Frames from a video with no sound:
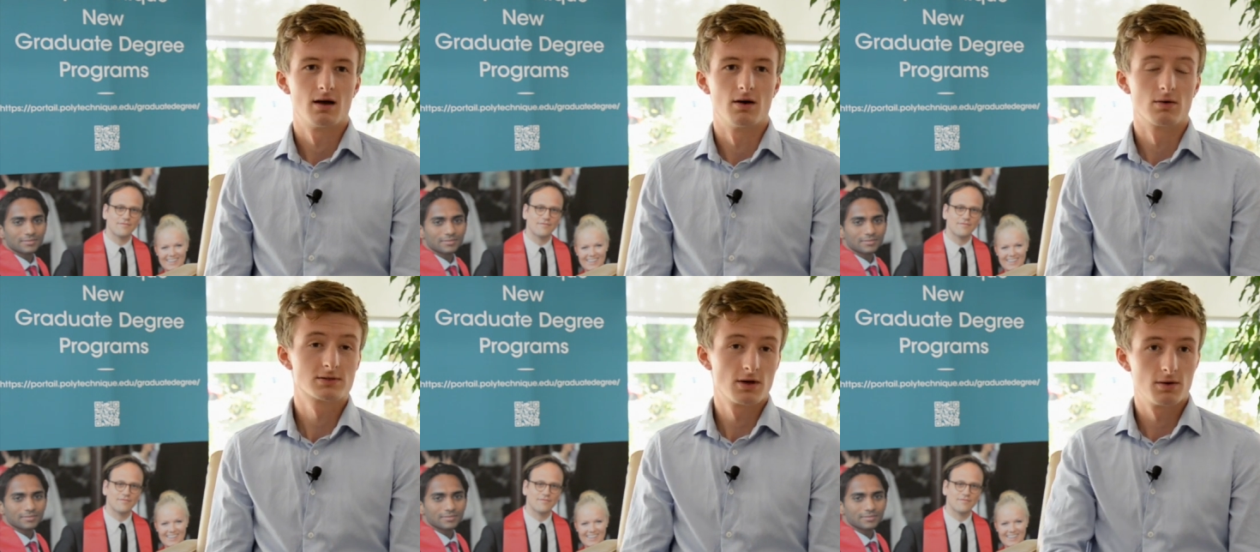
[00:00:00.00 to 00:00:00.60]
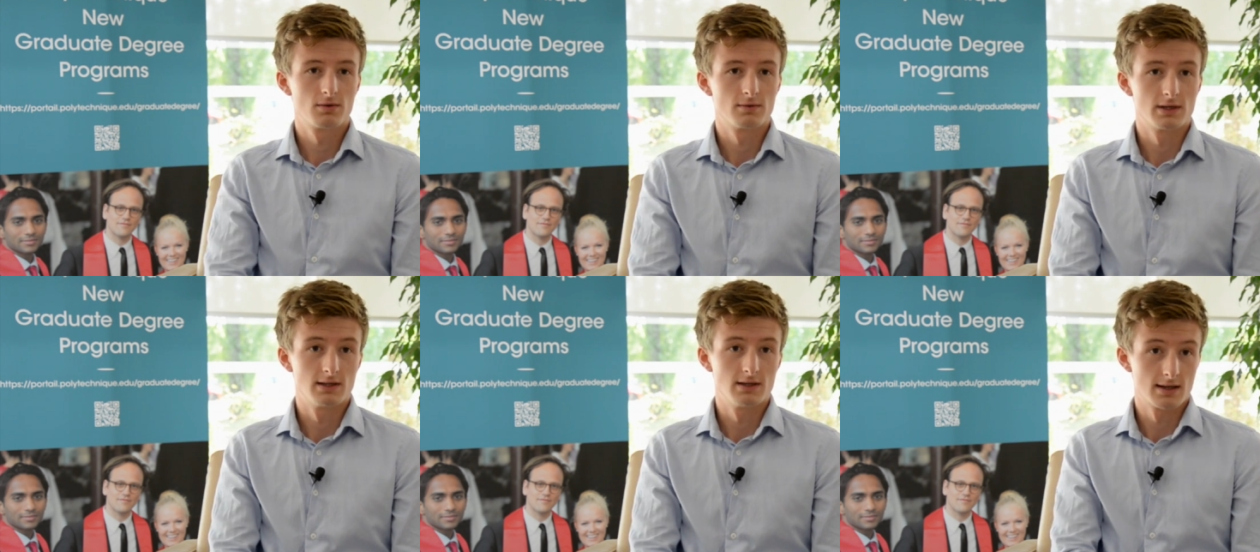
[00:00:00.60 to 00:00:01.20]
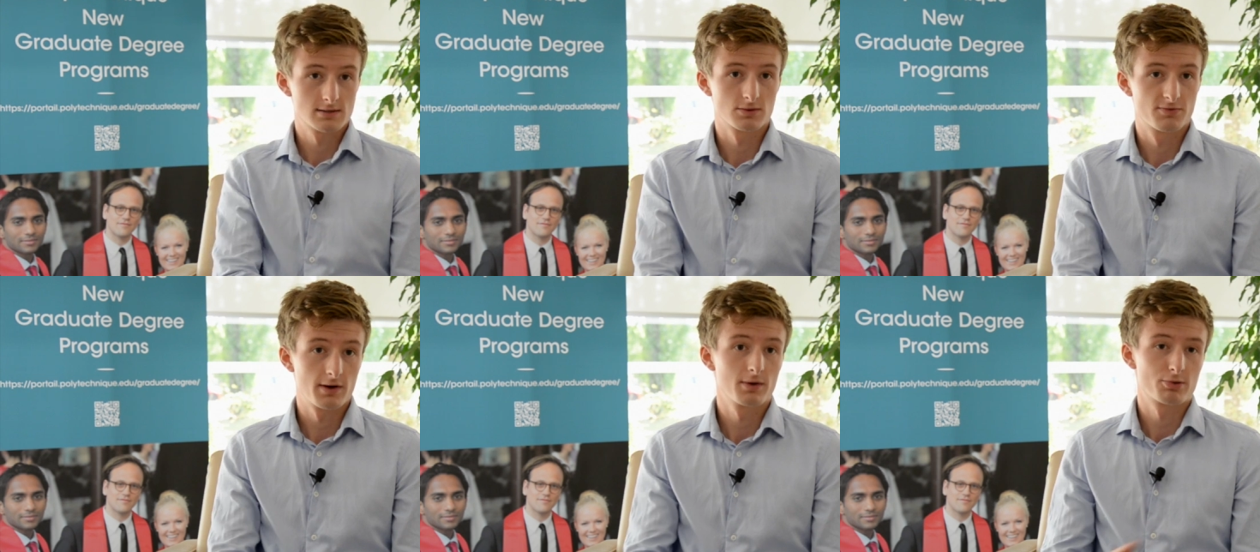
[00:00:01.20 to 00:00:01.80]
Speaker 1: Uh, also, he
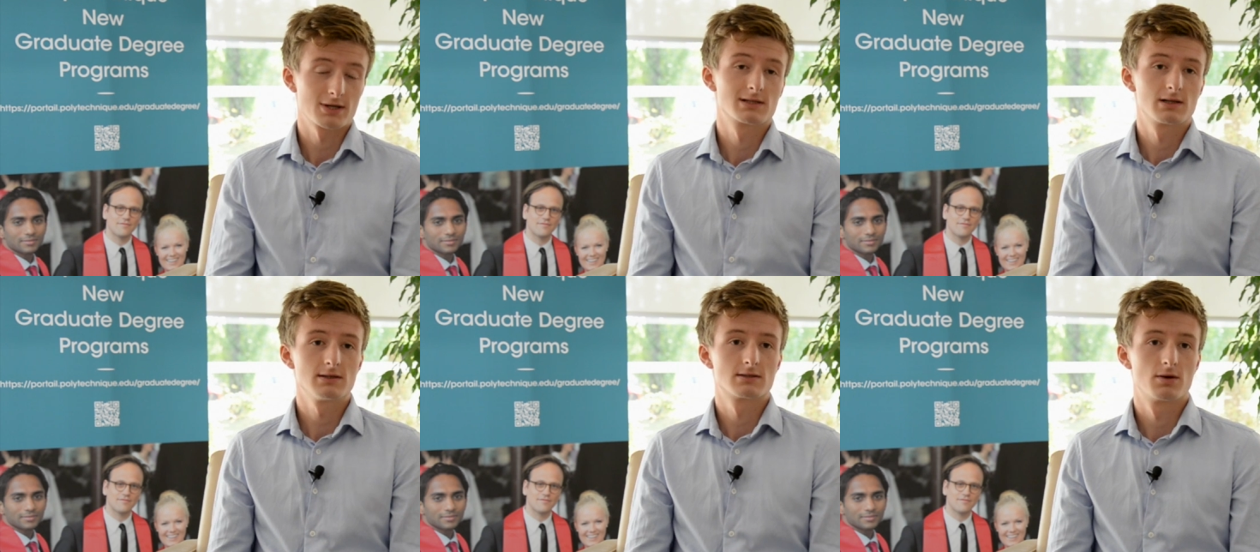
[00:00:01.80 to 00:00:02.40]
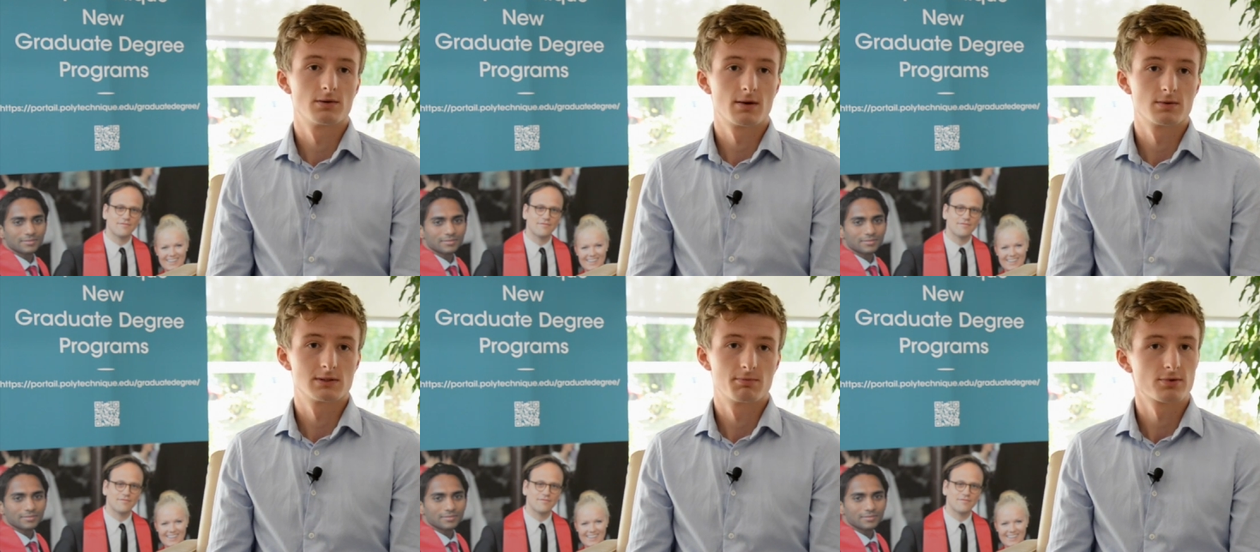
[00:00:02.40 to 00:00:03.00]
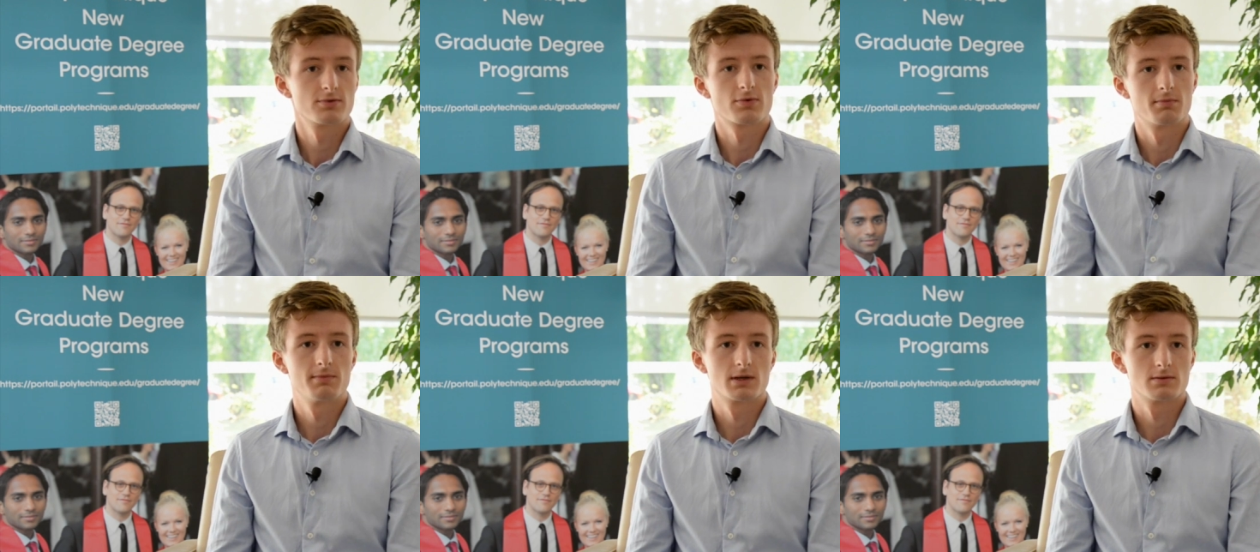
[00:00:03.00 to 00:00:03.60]
answered very practically, so that was important
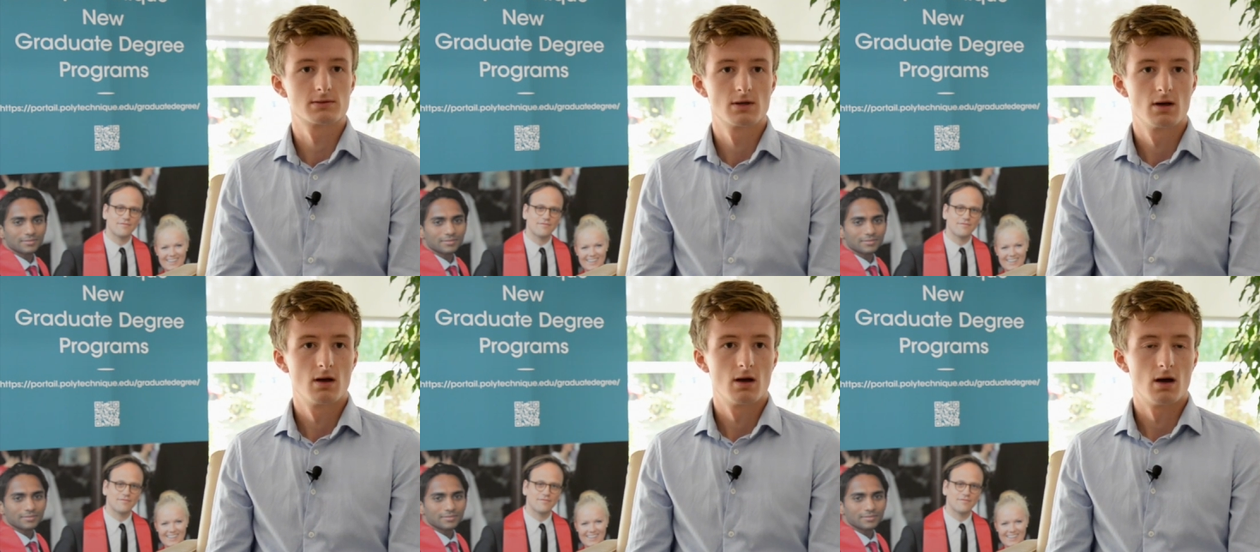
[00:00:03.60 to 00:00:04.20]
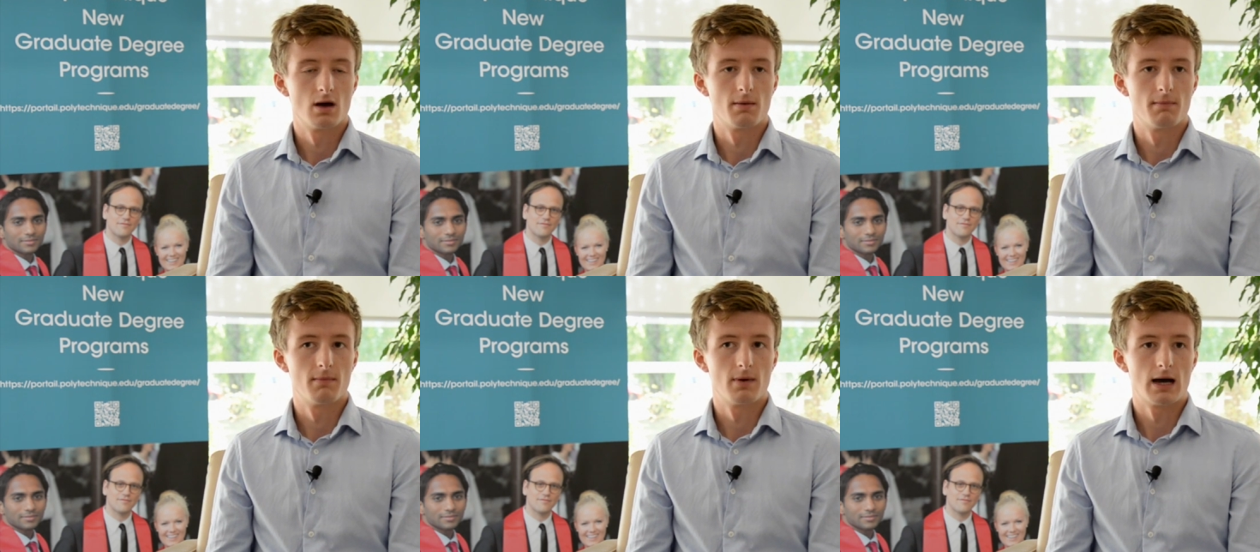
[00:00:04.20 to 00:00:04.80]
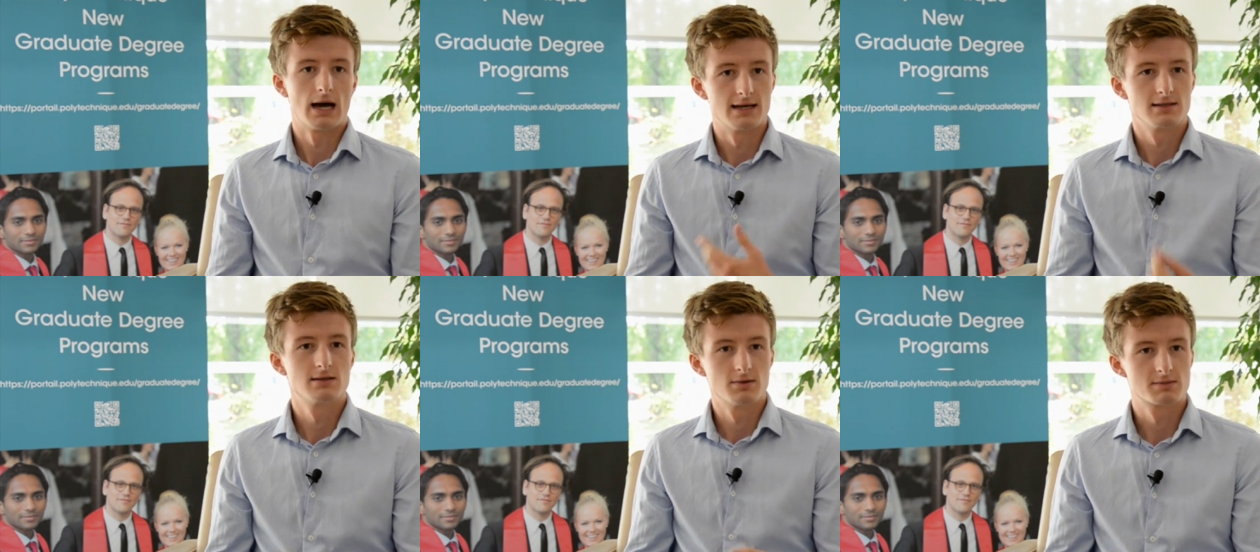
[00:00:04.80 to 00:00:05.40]
for me because um, I needed a